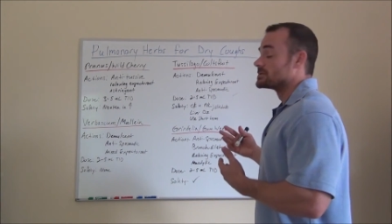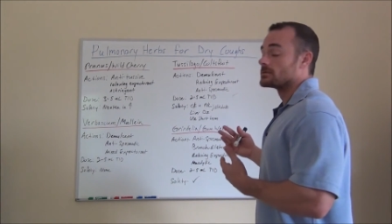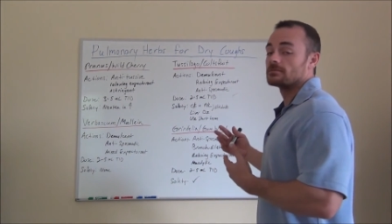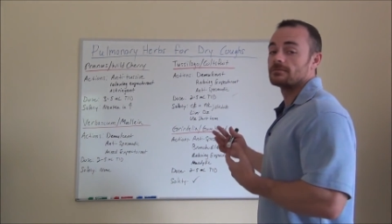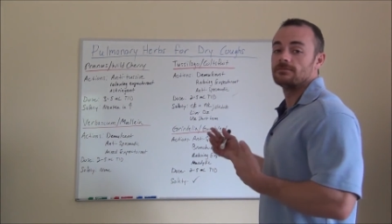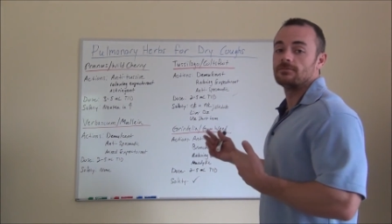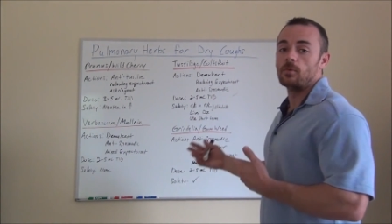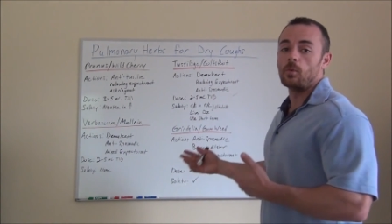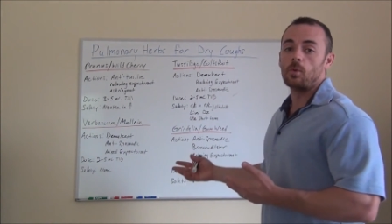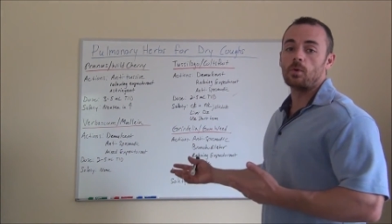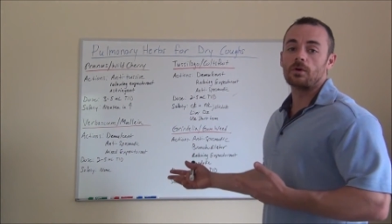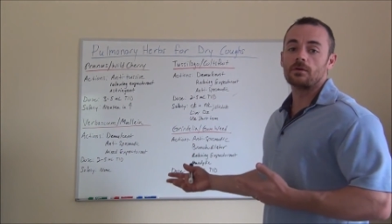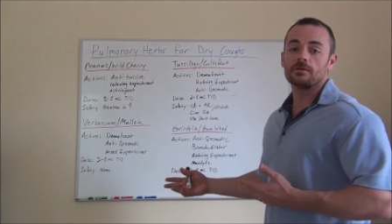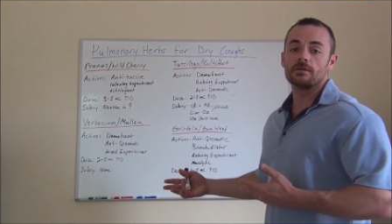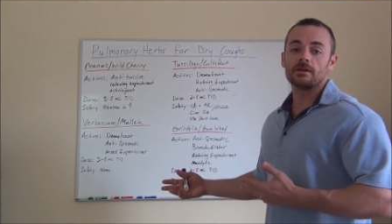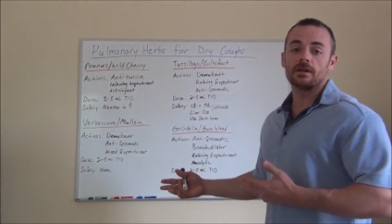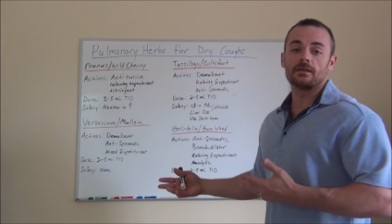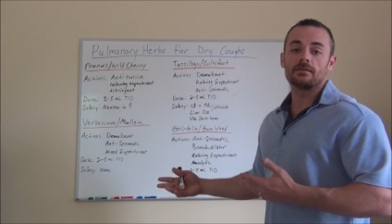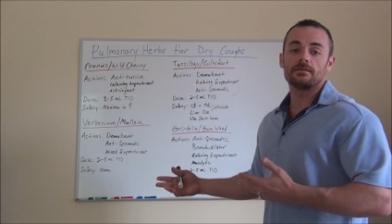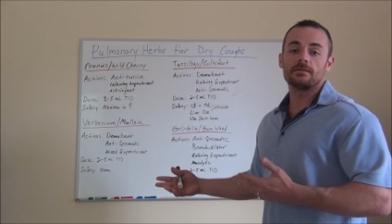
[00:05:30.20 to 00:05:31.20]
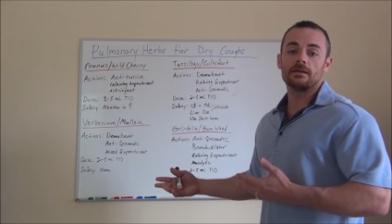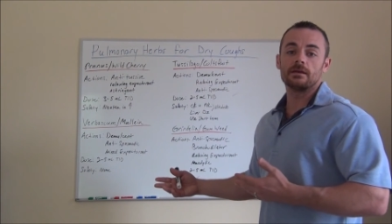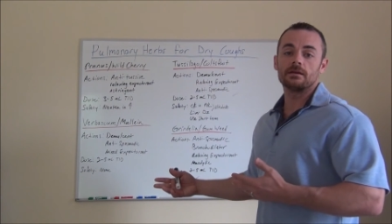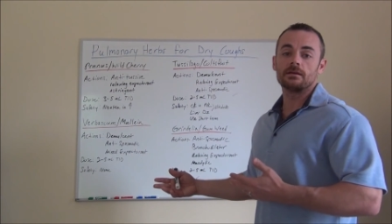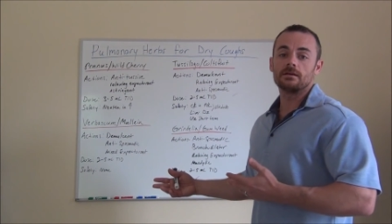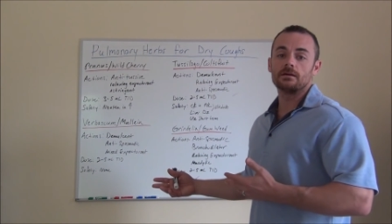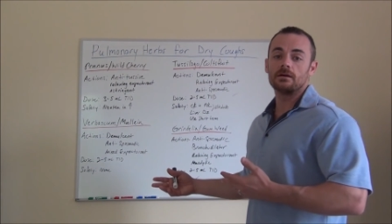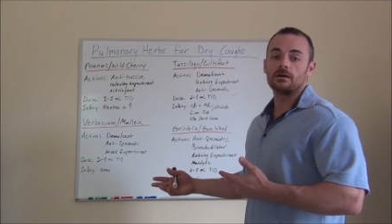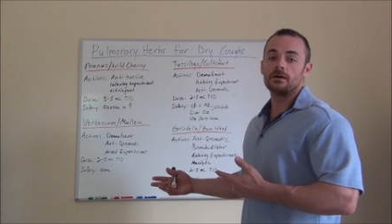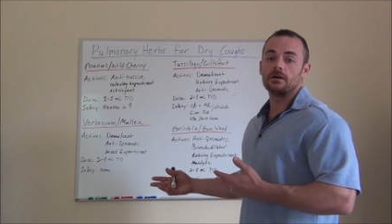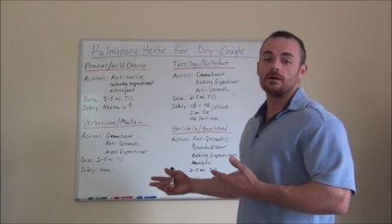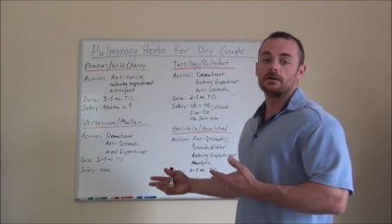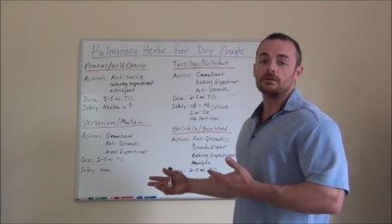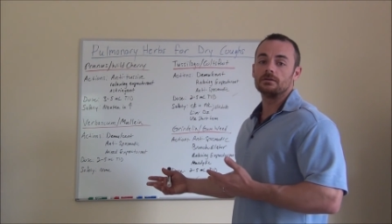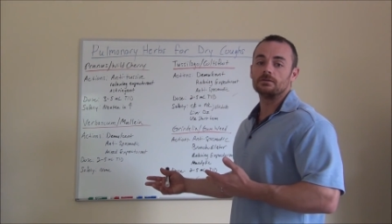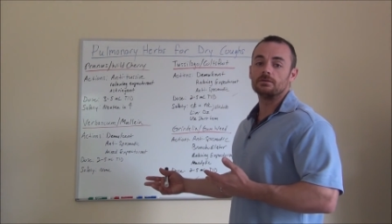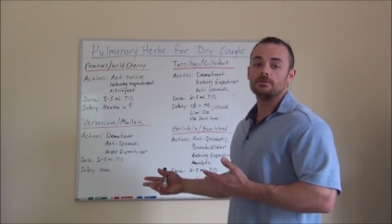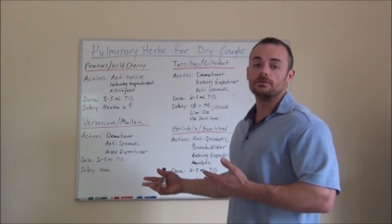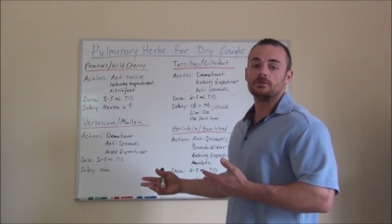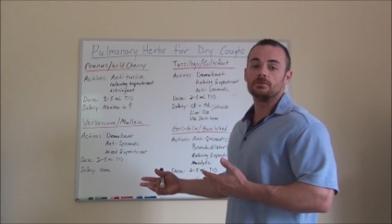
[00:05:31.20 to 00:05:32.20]
are 4 that I think
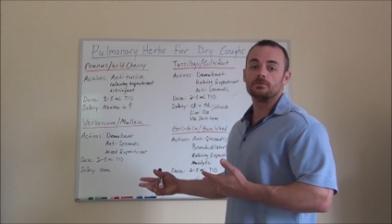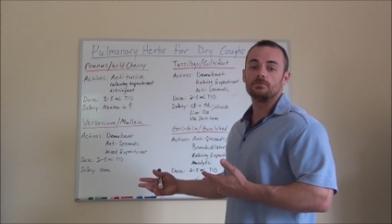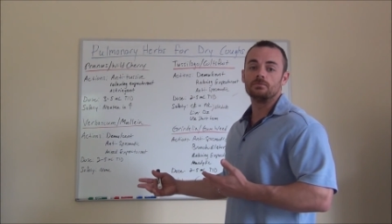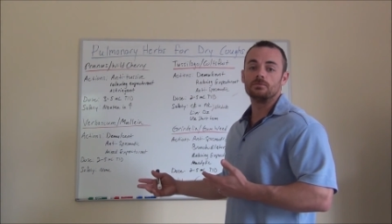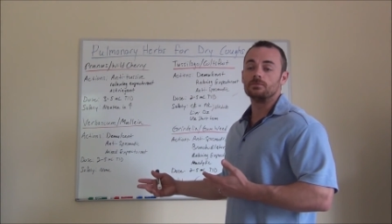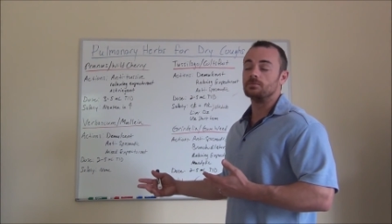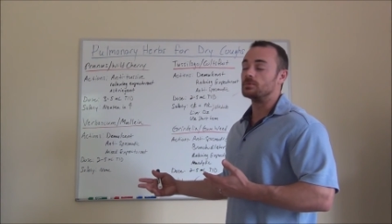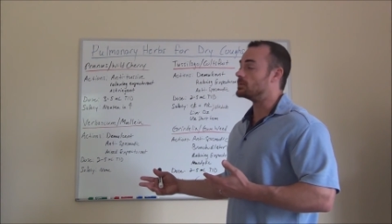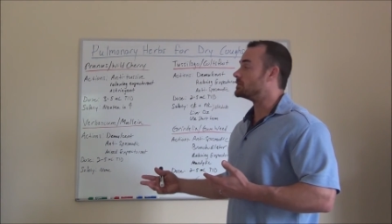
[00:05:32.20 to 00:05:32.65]
would be